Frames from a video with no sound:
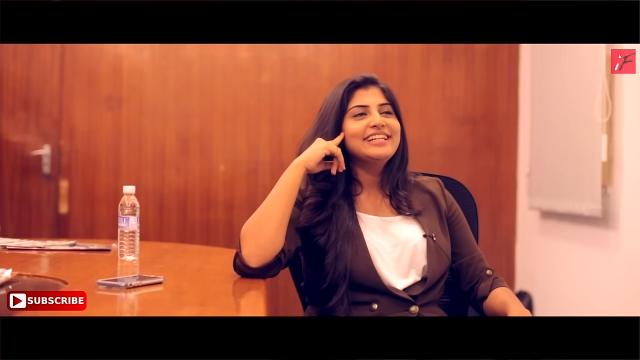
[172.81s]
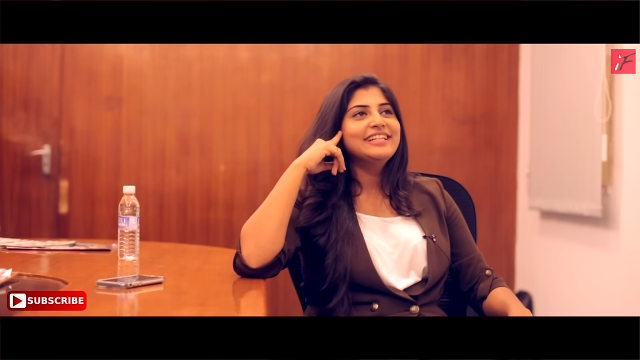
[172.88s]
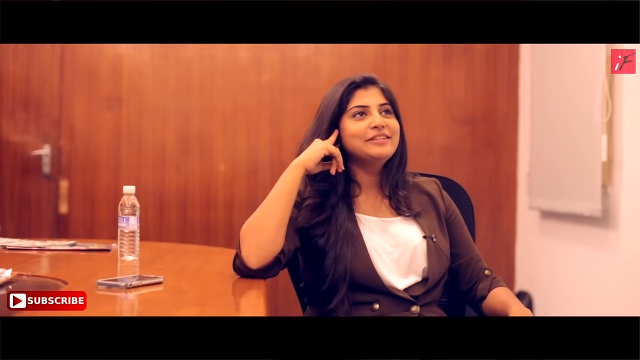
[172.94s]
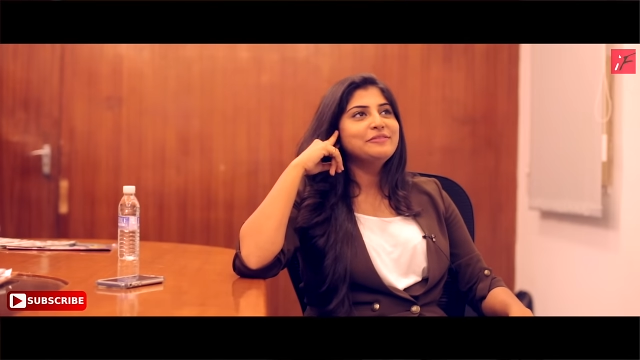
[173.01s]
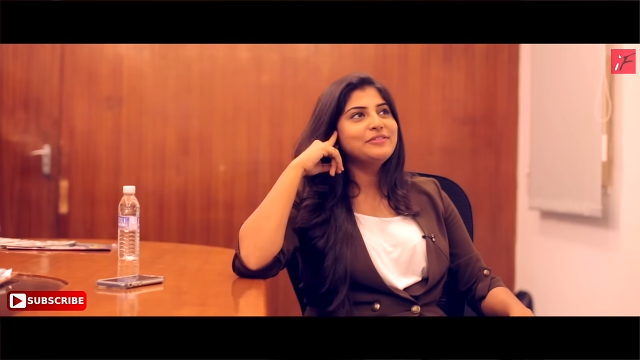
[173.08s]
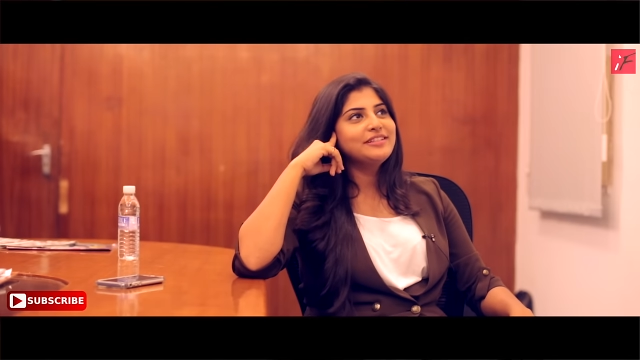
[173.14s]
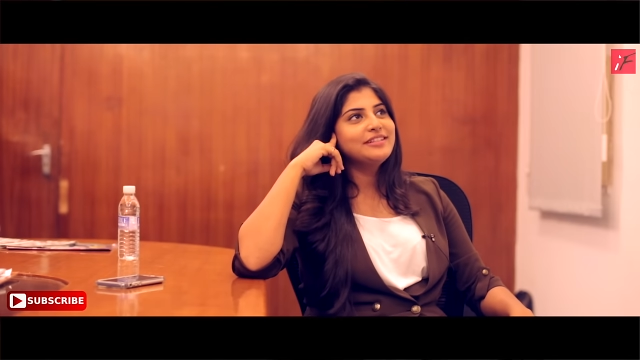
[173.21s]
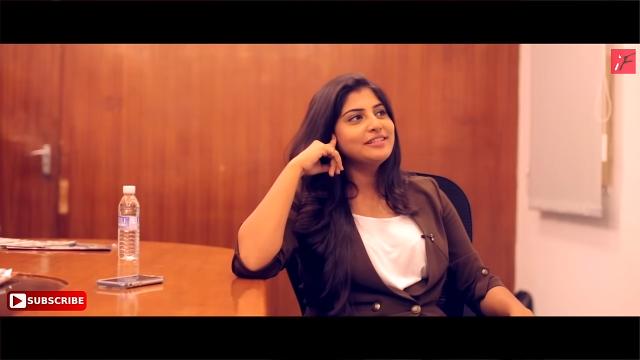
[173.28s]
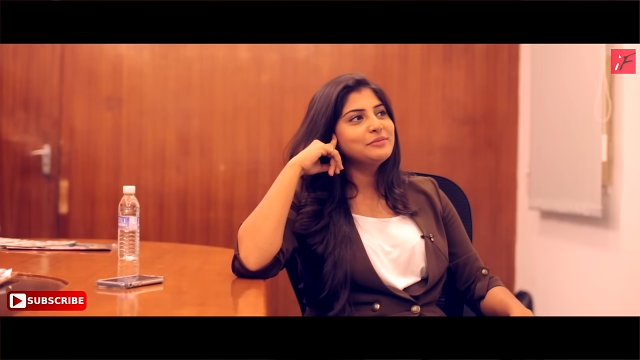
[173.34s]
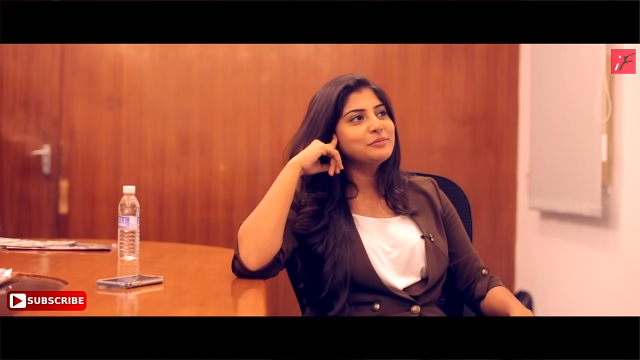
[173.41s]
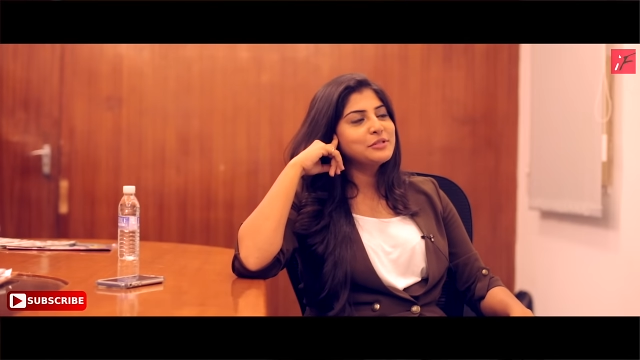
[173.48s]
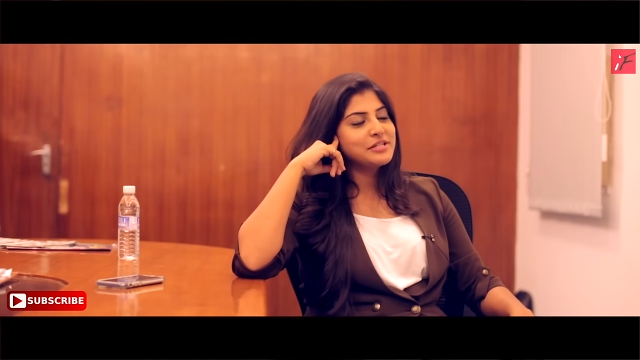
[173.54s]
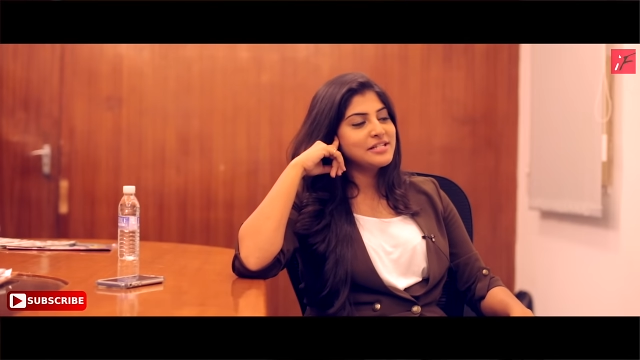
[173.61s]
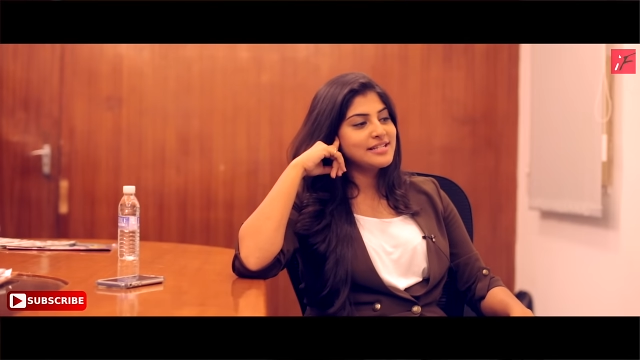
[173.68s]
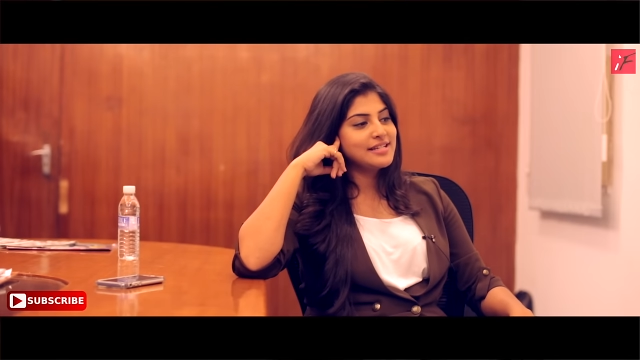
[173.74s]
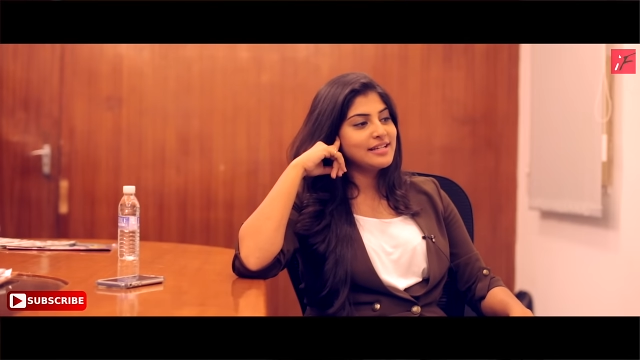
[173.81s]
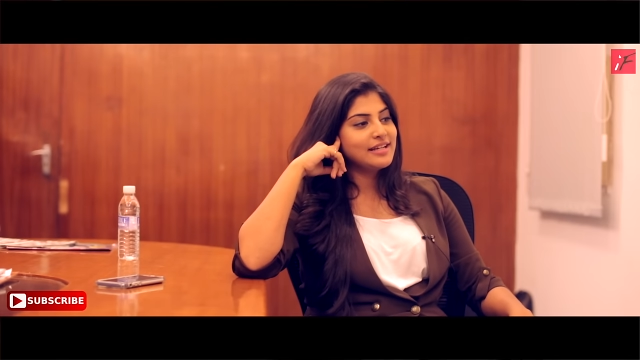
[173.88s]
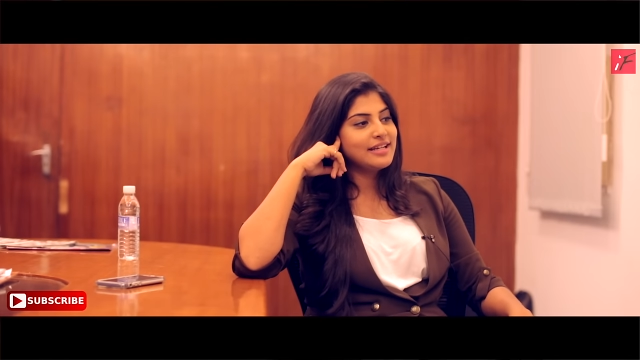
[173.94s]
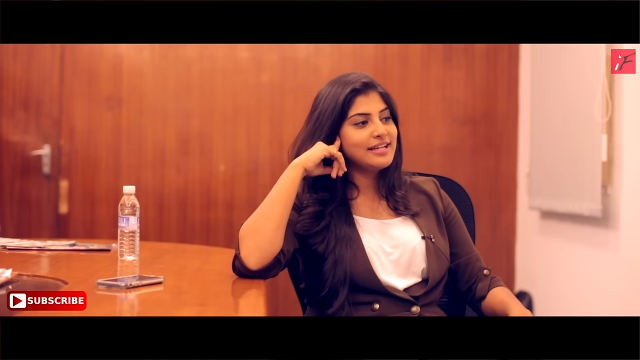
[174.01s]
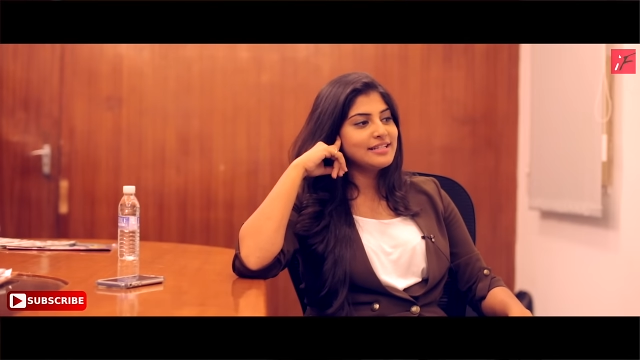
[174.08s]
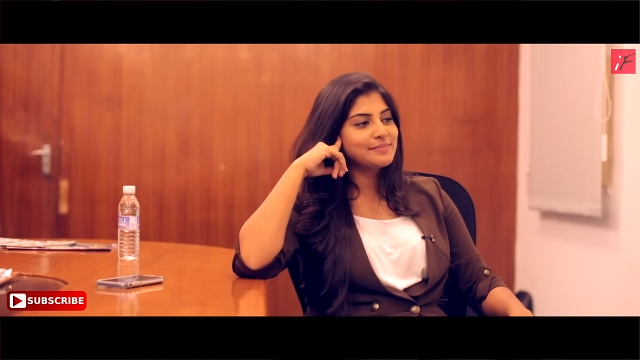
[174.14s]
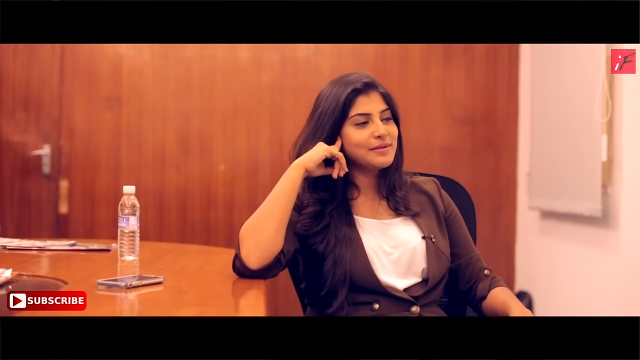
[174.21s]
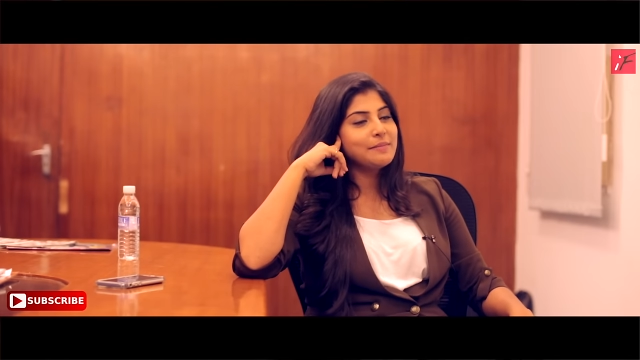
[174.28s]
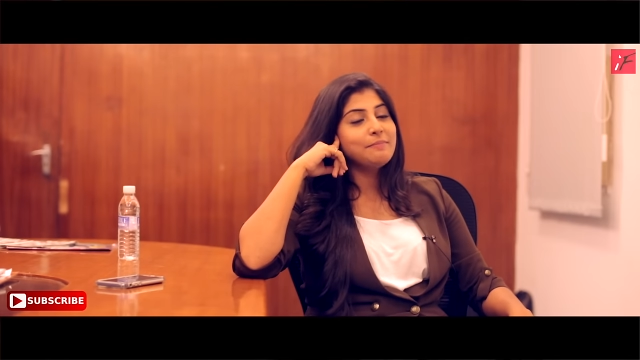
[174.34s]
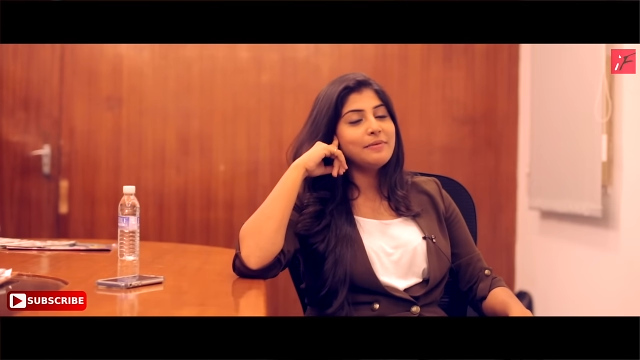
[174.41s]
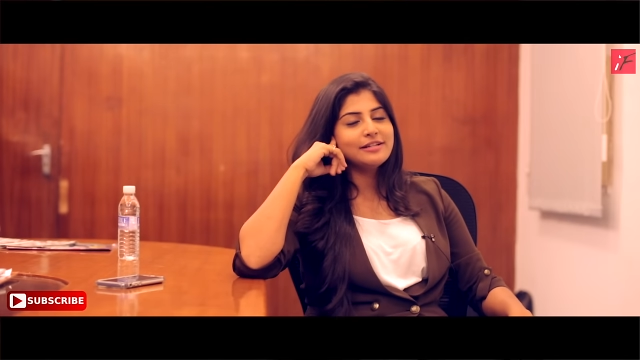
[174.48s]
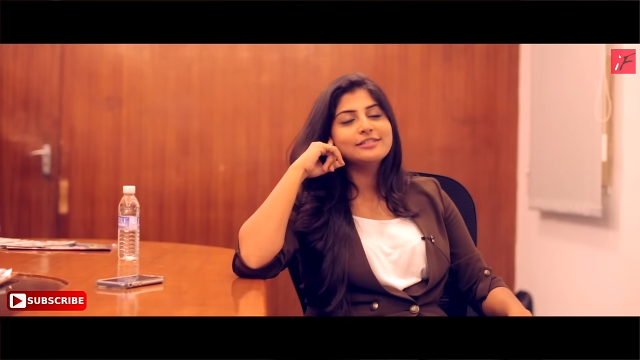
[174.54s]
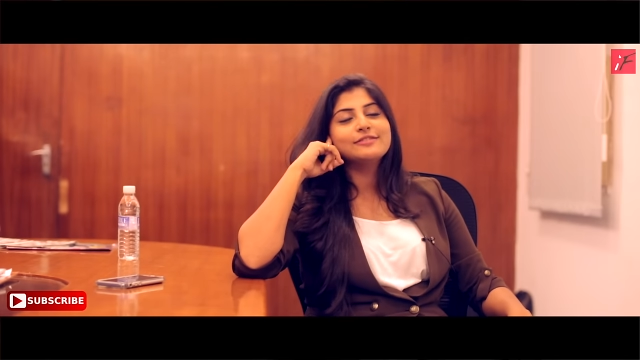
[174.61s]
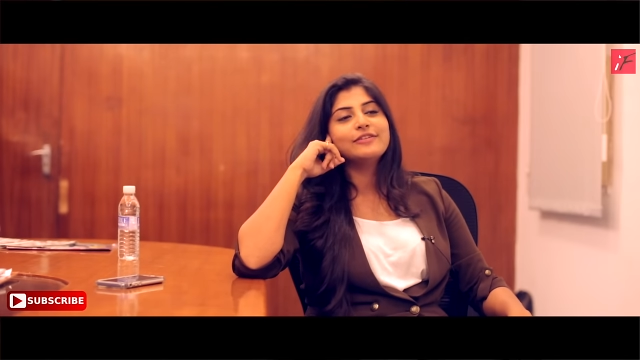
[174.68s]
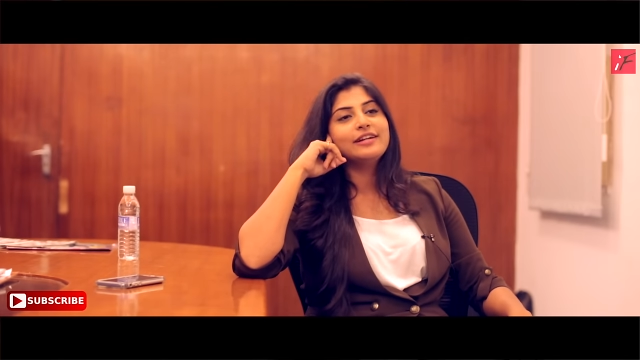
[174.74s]
Nivin, what do I say? He's my
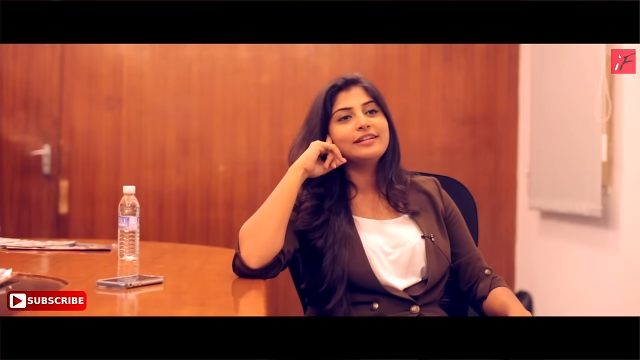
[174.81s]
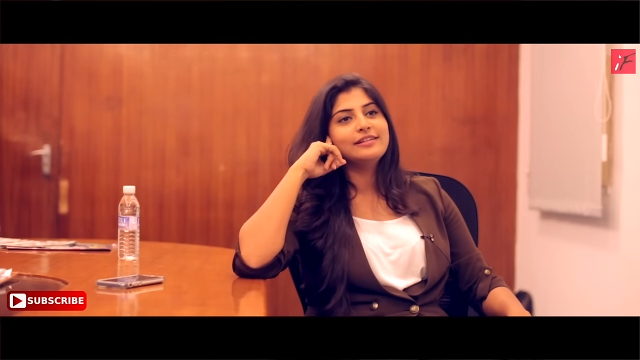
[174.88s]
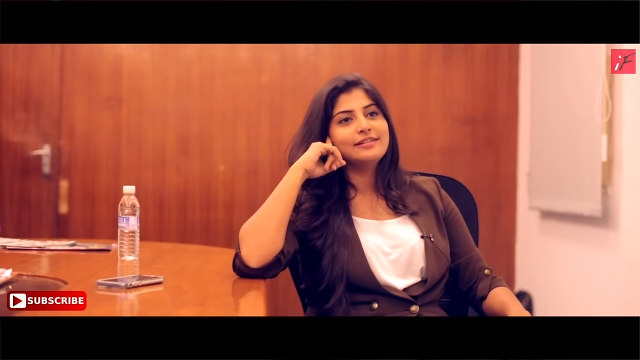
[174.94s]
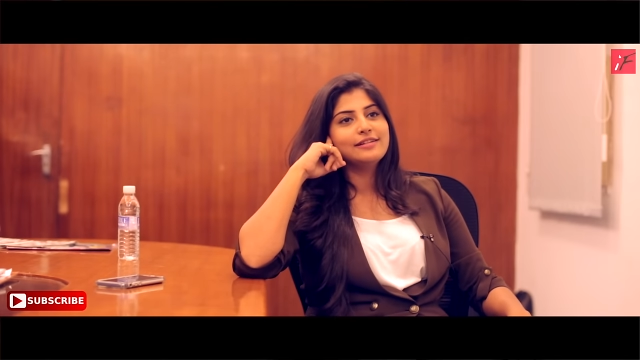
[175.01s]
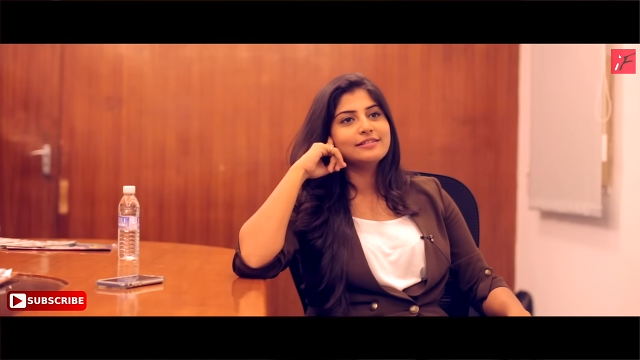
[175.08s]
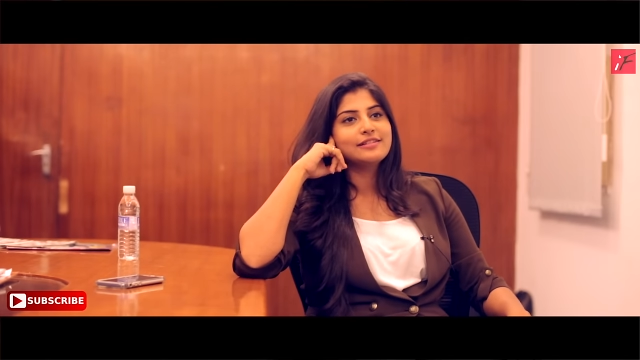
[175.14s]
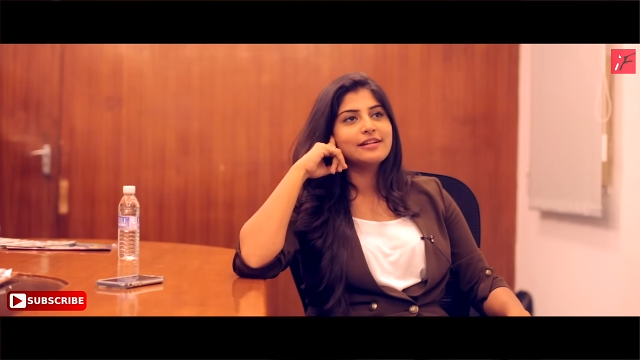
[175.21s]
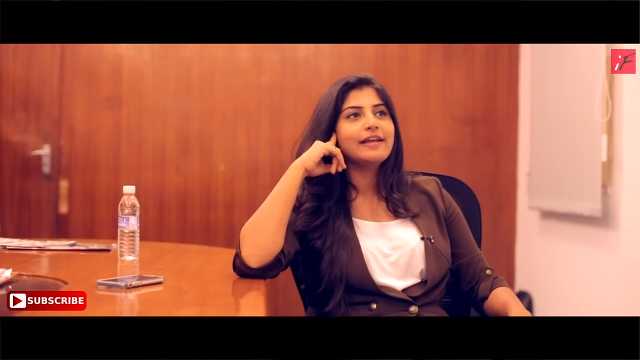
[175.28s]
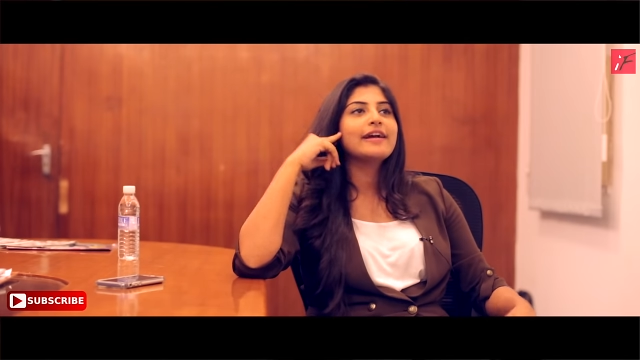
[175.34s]
best friend in the industry.